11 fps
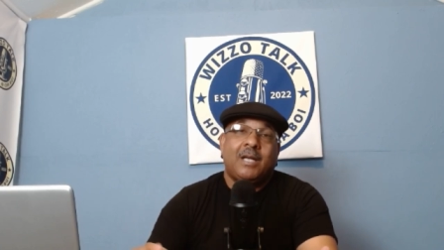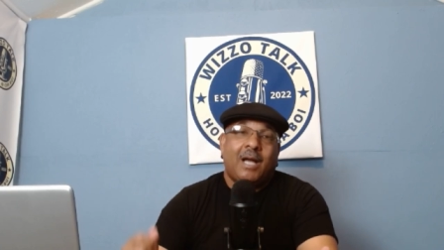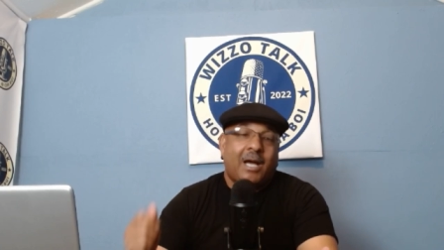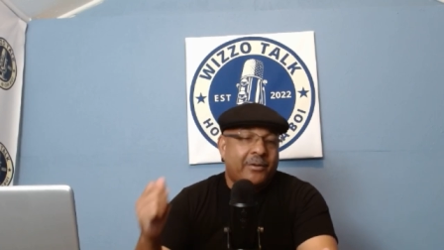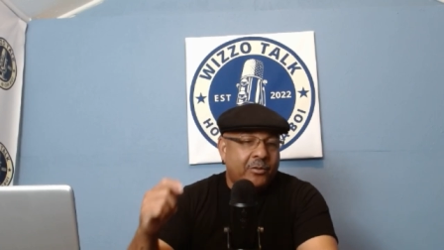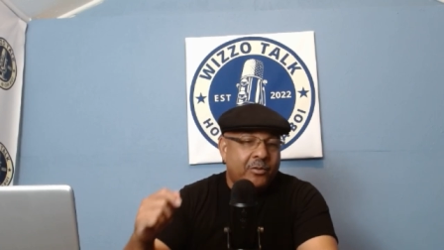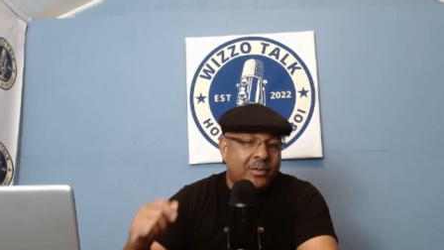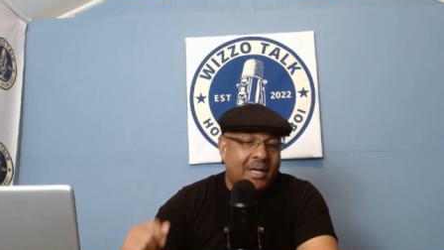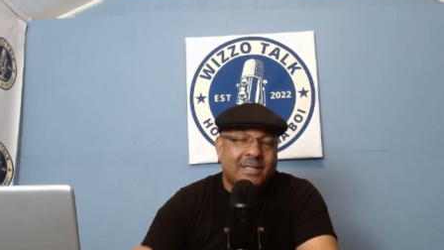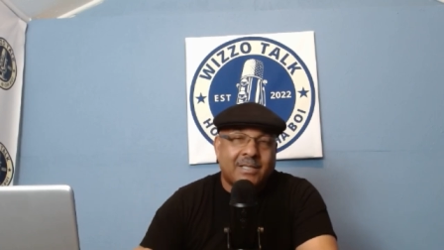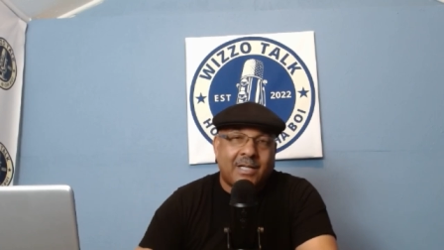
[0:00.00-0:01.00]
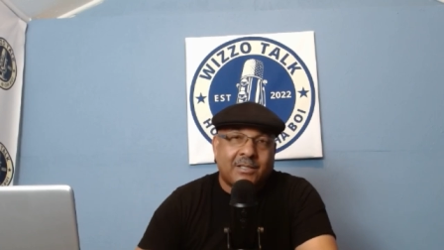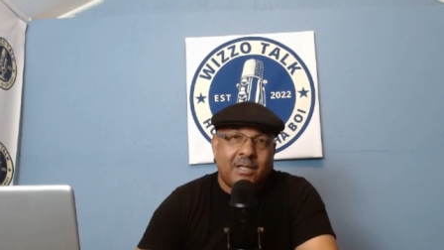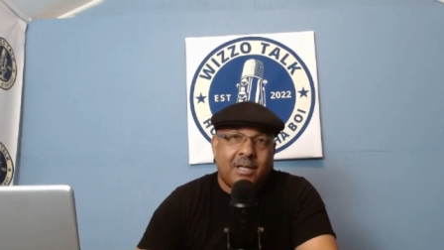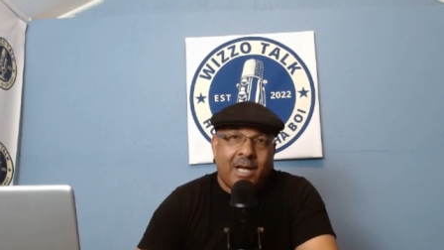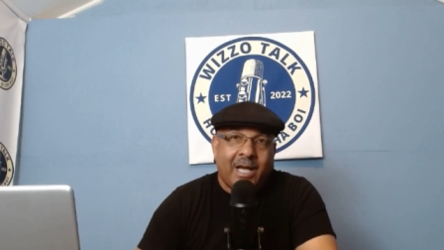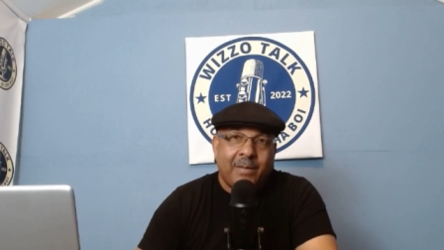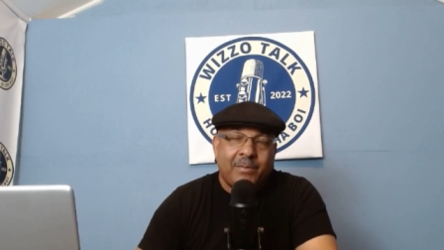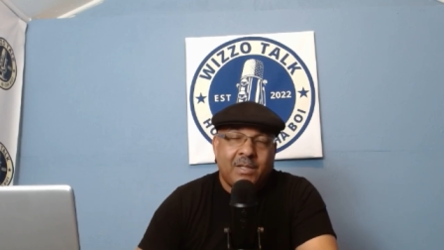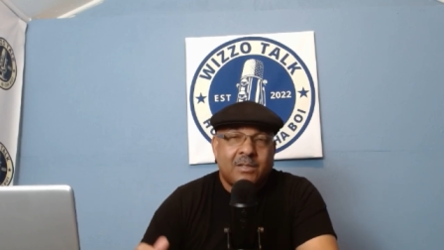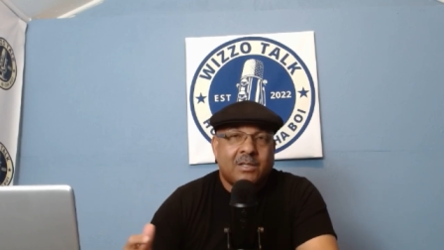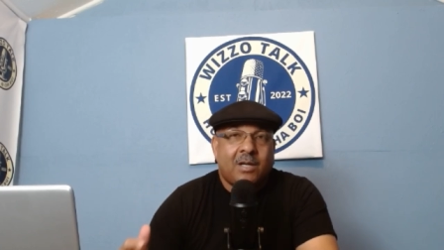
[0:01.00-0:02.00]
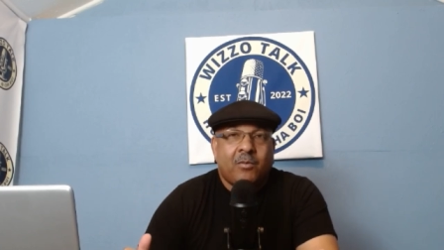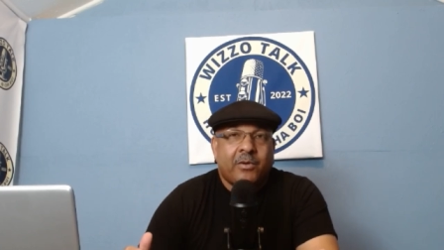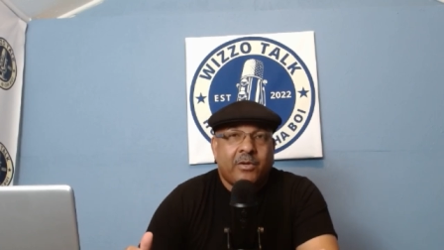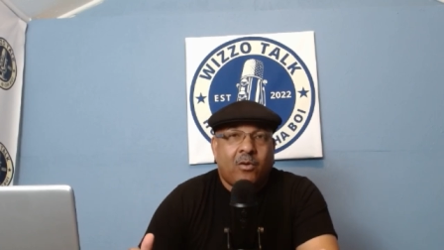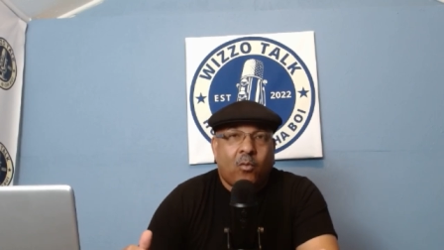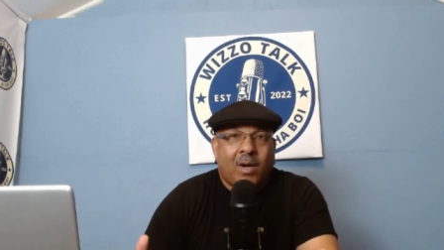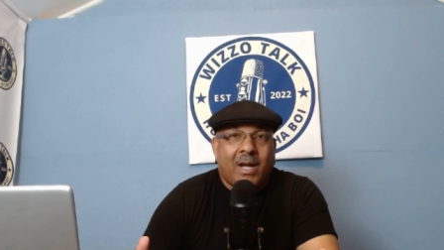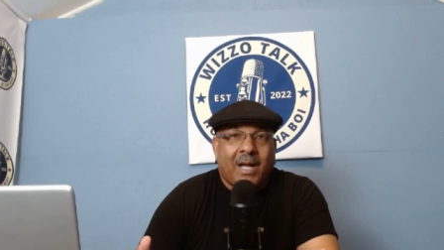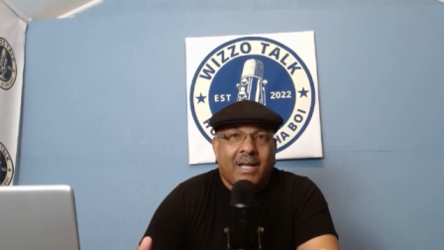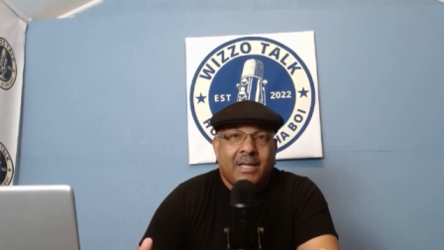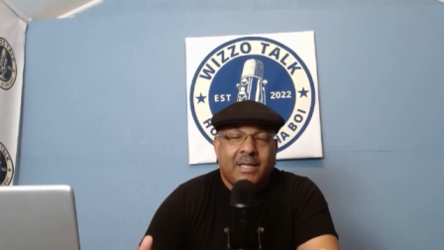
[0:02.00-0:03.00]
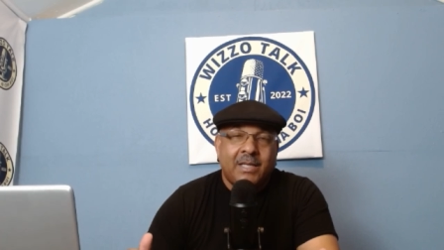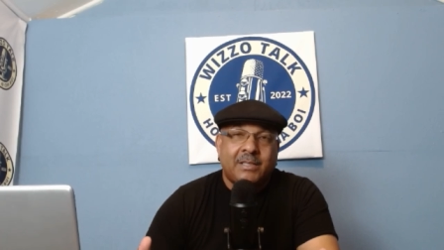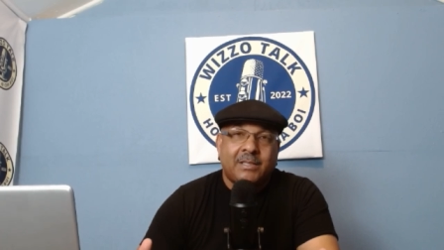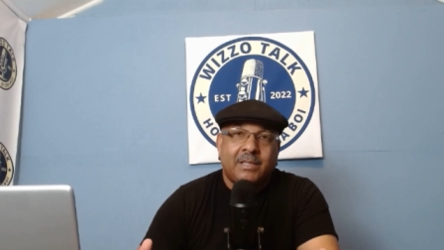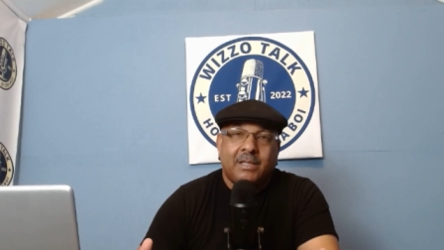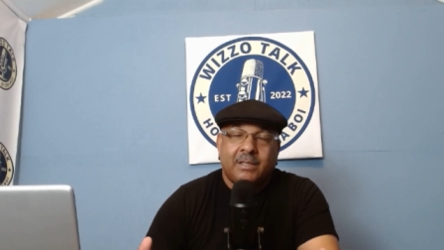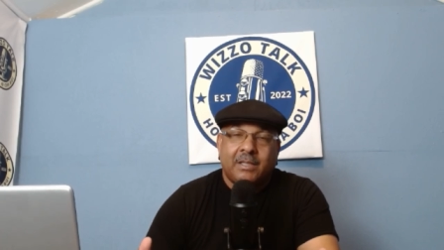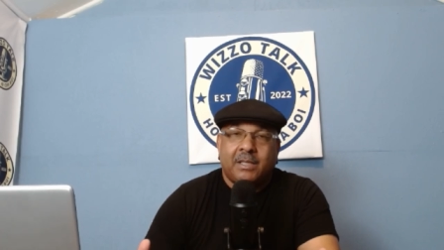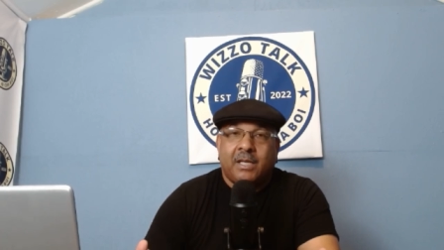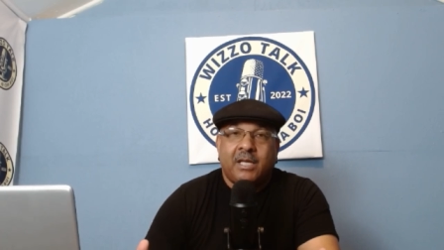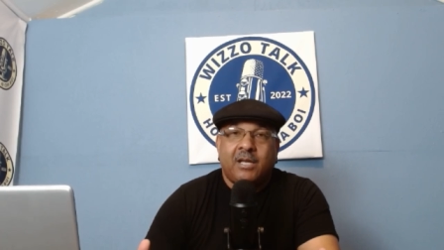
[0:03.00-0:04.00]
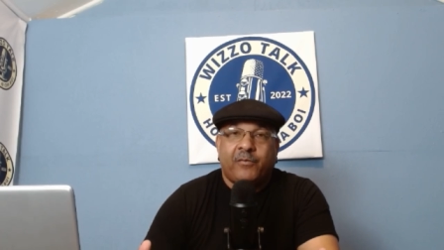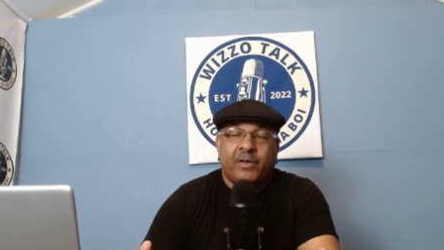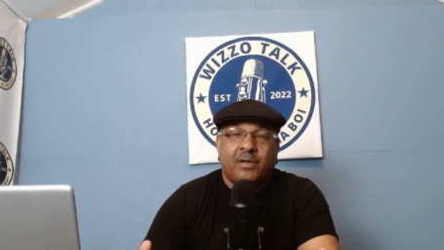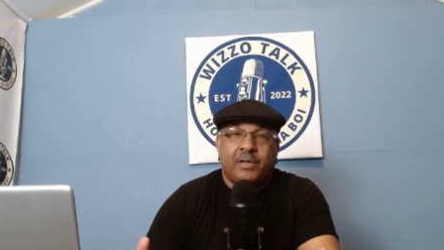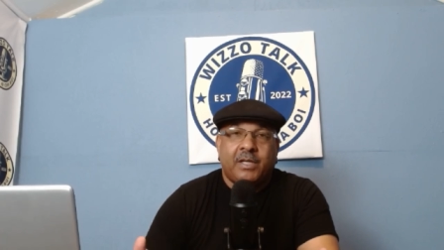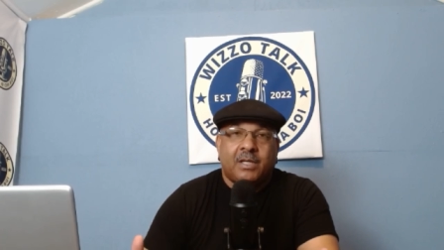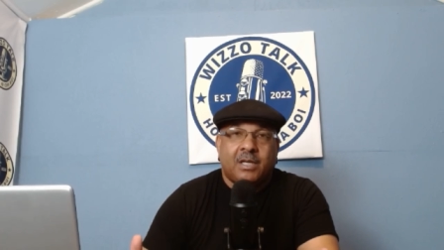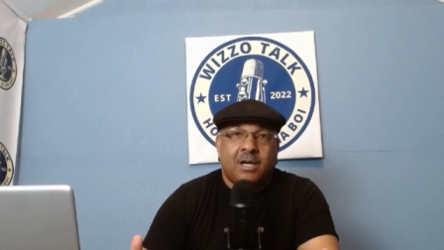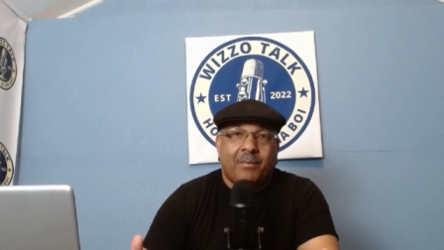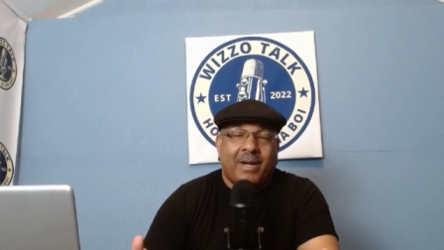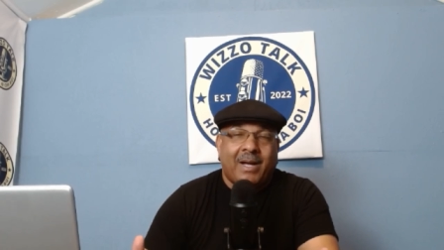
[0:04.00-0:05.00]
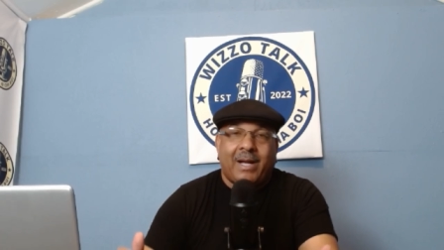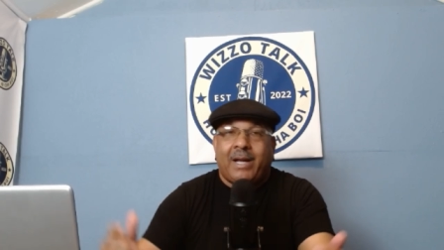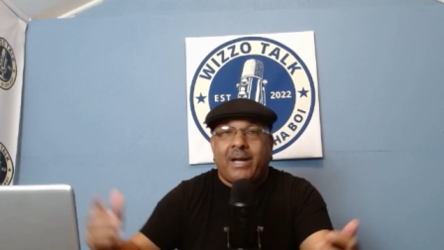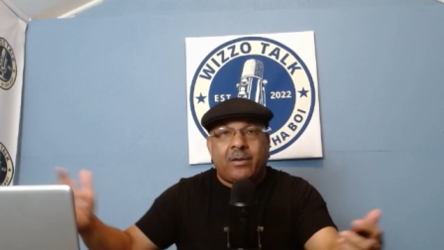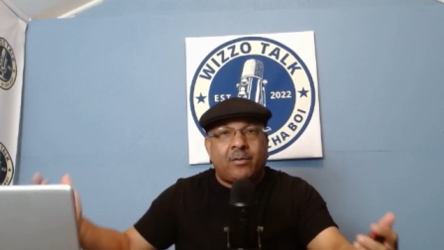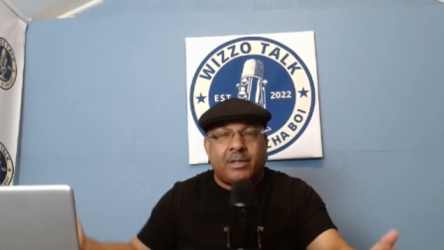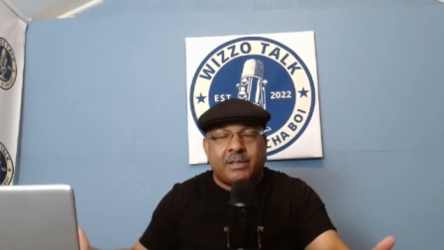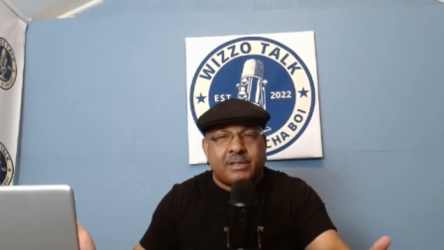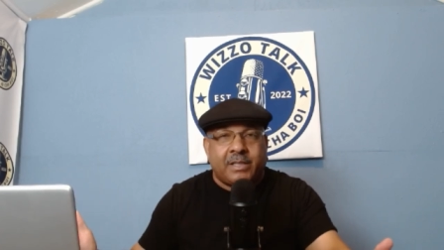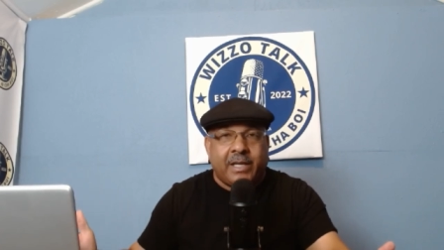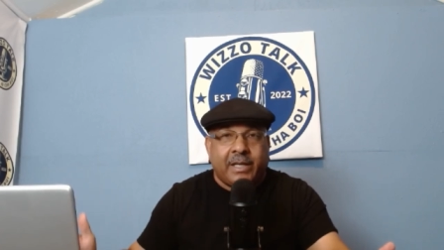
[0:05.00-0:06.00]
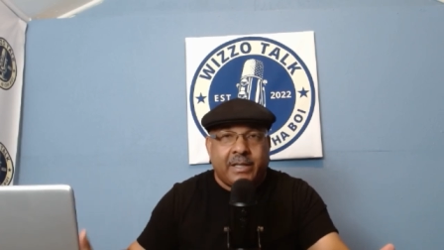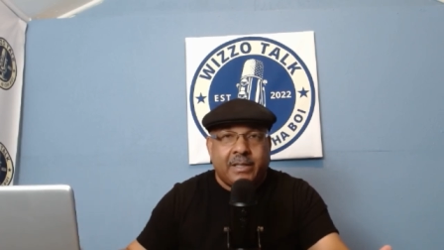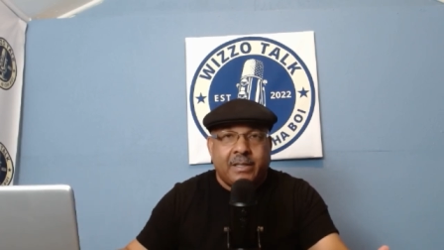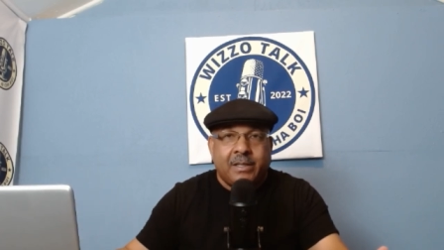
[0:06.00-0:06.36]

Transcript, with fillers: I know you guys out there hype. so I want to know why is it that the NFL need a combine? I don't understand it.